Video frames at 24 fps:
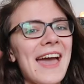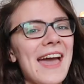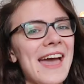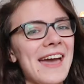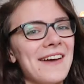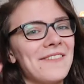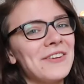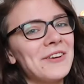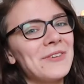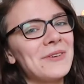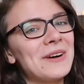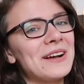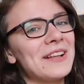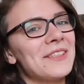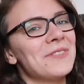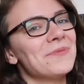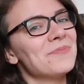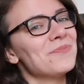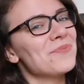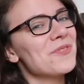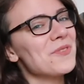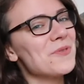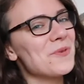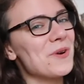Hey
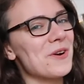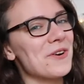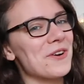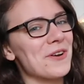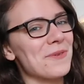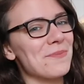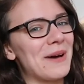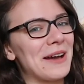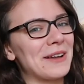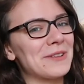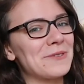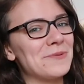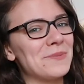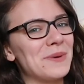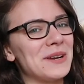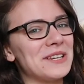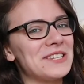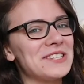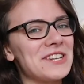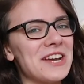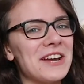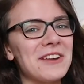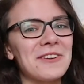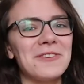everyone, welcome back to
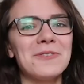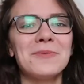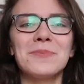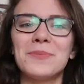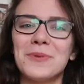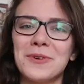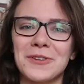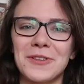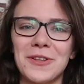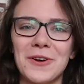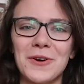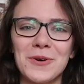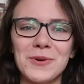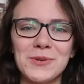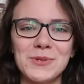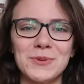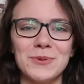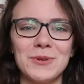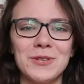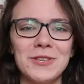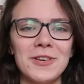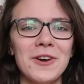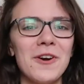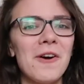my channel Book Talks
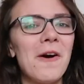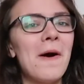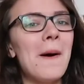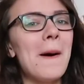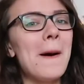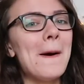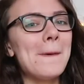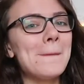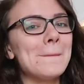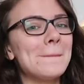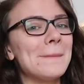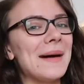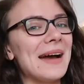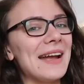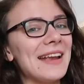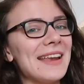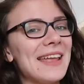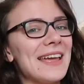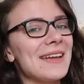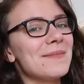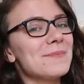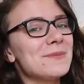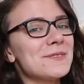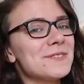with Yo. My
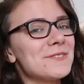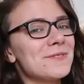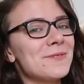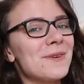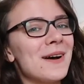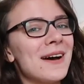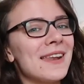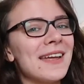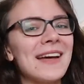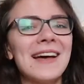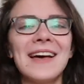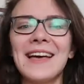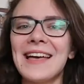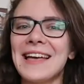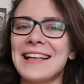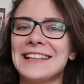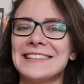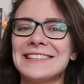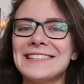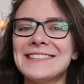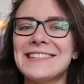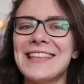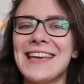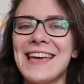name is Yoanna
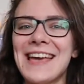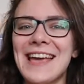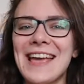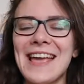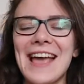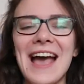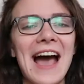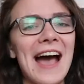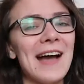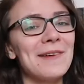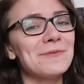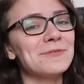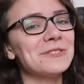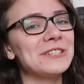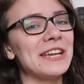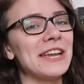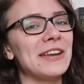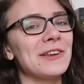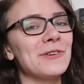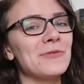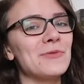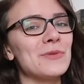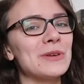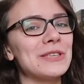and today I'm
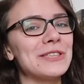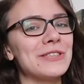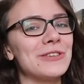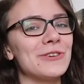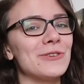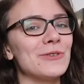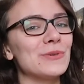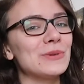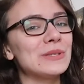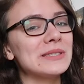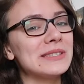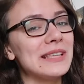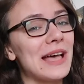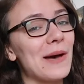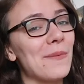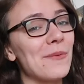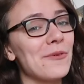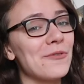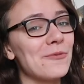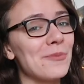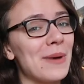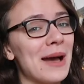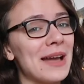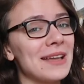sharing with you some
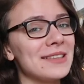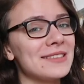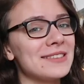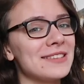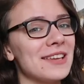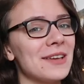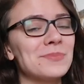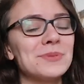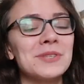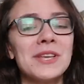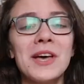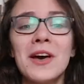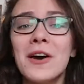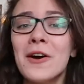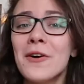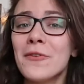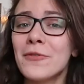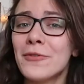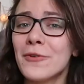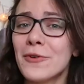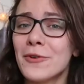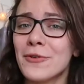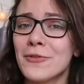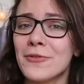of my tips
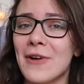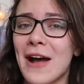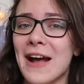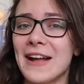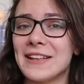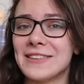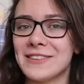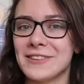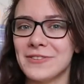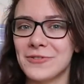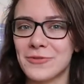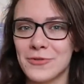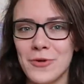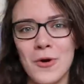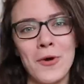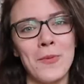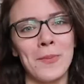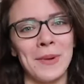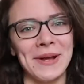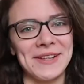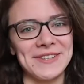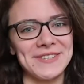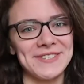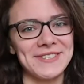for writing
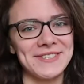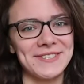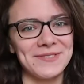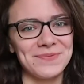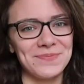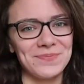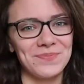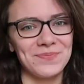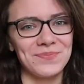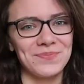romance.